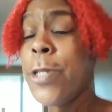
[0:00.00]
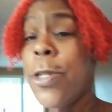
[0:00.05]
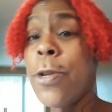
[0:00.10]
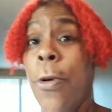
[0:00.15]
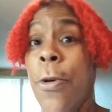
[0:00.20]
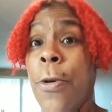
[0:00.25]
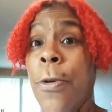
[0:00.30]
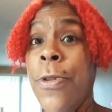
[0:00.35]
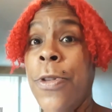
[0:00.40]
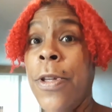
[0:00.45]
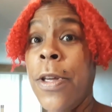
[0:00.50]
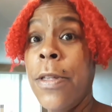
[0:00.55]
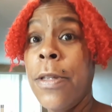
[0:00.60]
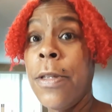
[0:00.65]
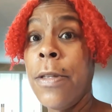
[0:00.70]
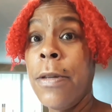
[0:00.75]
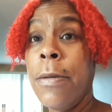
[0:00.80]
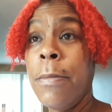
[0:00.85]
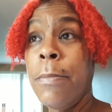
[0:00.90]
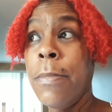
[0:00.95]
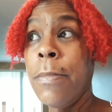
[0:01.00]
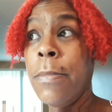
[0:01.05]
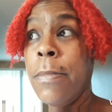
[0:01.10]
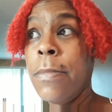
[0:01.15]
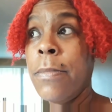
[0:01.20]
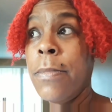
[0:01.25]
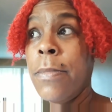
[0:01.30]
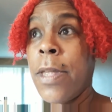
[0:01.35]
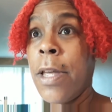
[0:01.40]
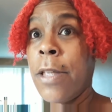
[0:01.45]
was told
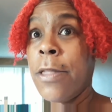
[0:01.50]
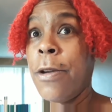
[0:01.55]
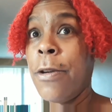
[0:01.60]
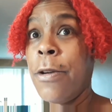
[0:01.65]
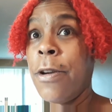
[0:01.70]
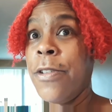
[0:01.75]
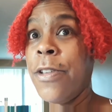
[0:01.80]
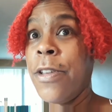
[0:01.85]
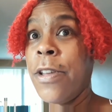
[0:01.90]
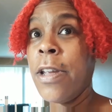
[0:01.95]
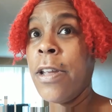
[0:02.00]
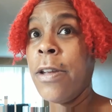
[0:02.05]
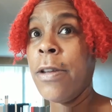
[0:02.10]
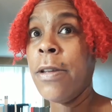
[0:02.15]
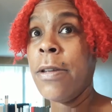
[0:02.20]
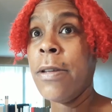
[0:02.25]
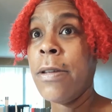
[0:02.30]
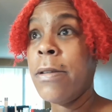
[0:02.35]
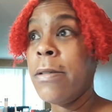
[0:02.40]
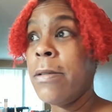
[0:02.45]
that there is a